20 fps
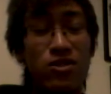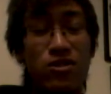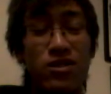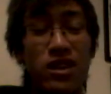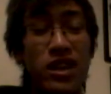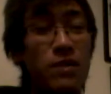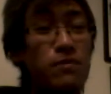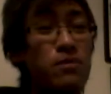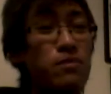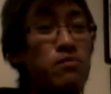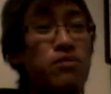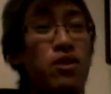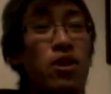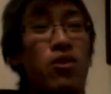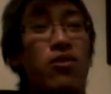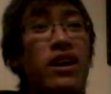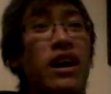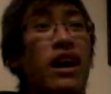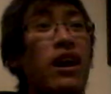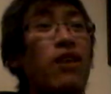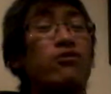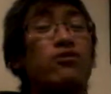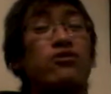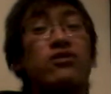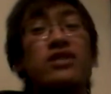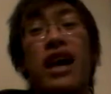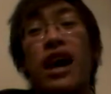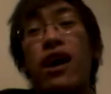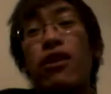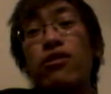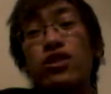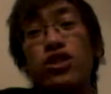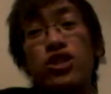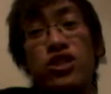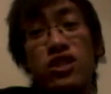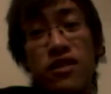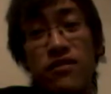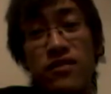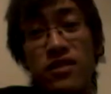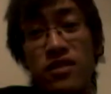Your hips blown out, you're tired of
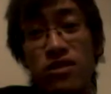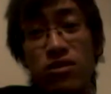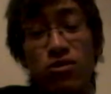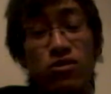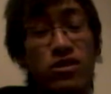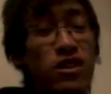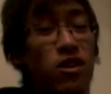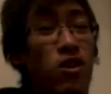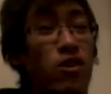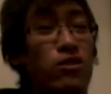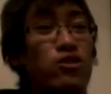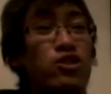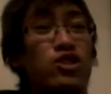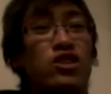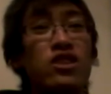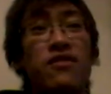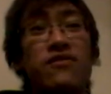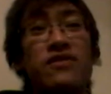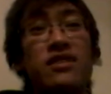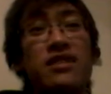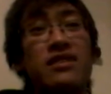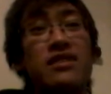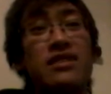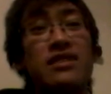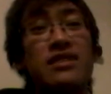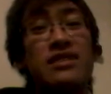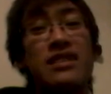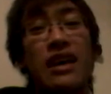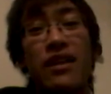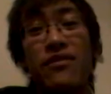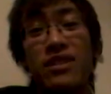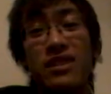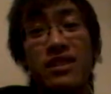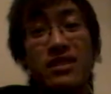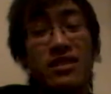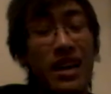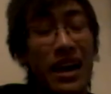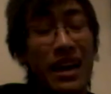shifting, you did all your shifting in the 70s.